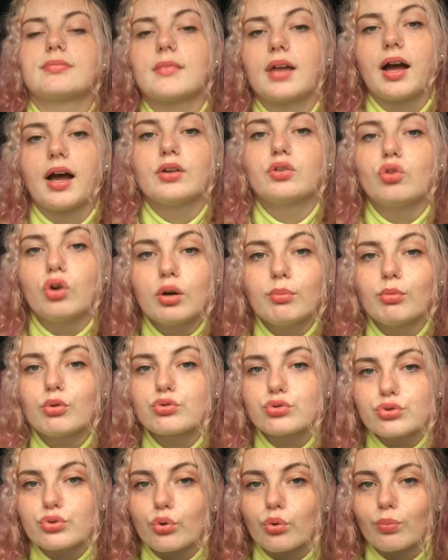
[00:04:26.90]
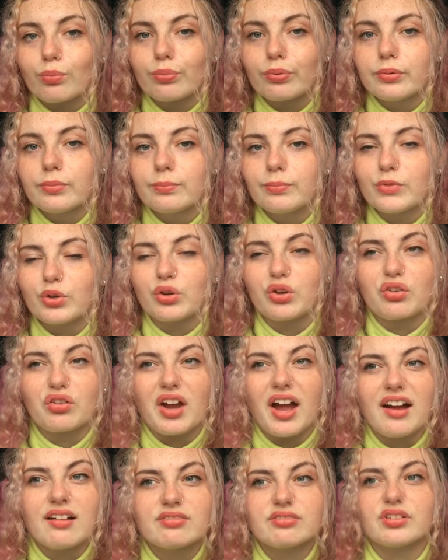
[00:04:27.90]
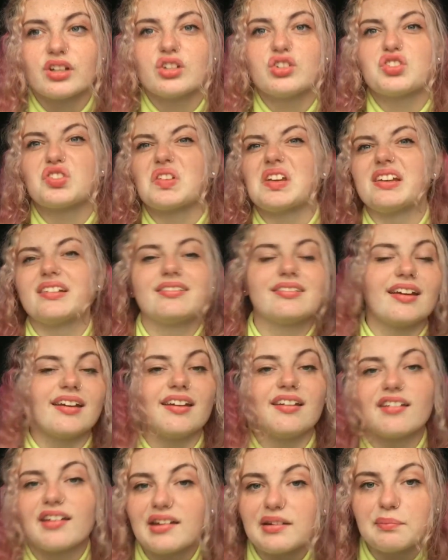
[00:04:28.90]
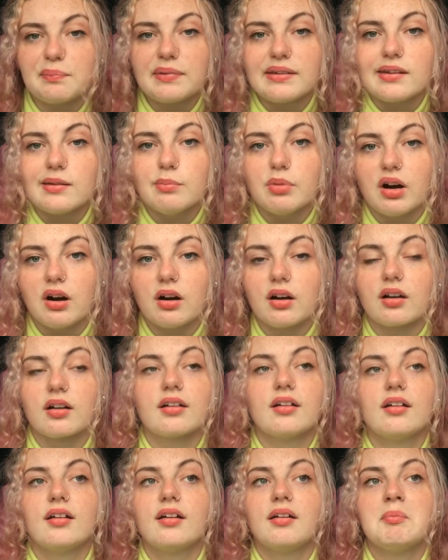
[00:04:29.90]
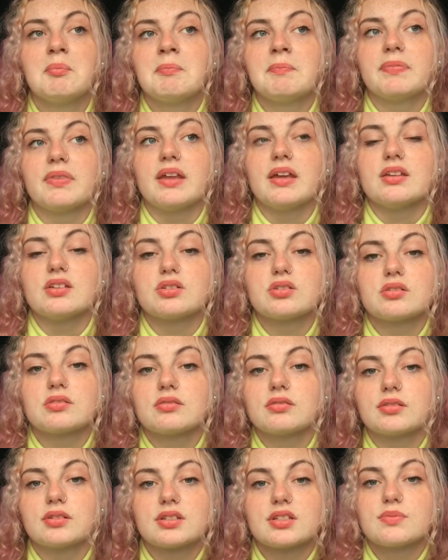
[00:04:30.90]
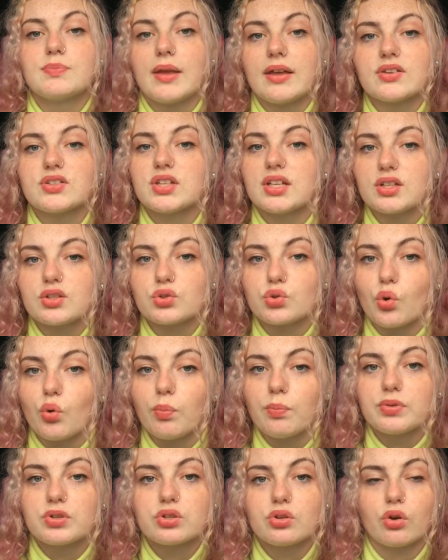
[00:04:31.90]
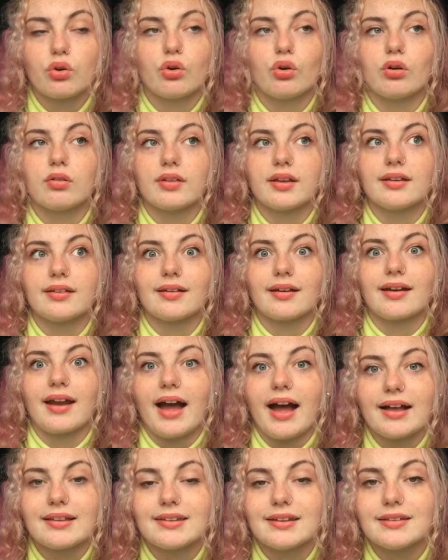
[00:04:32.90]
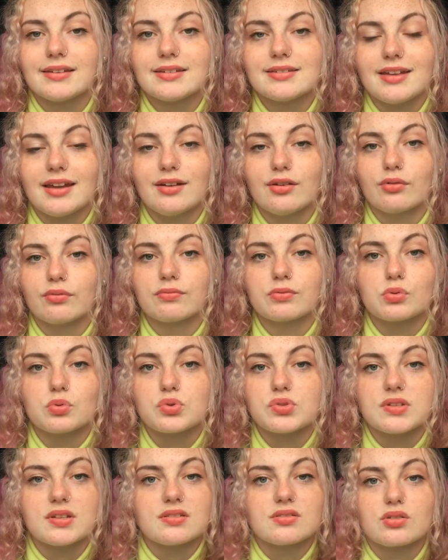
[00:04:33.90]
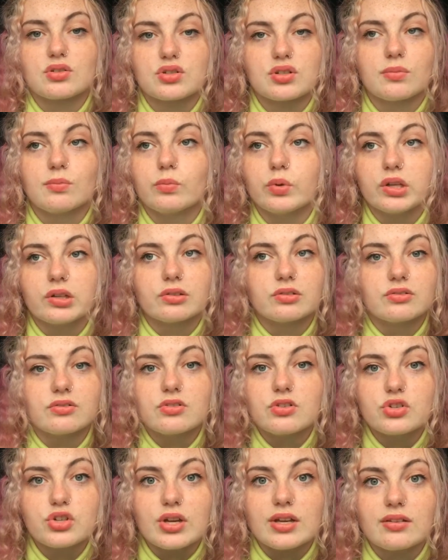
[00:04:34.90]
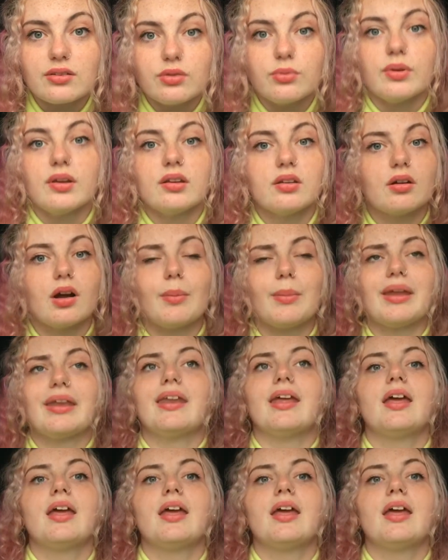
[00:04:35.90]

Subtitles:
a normal soap. Your average 99p bar that smells like soap. It's not got an added scent of roses or some weird shit to it, you know what I mean?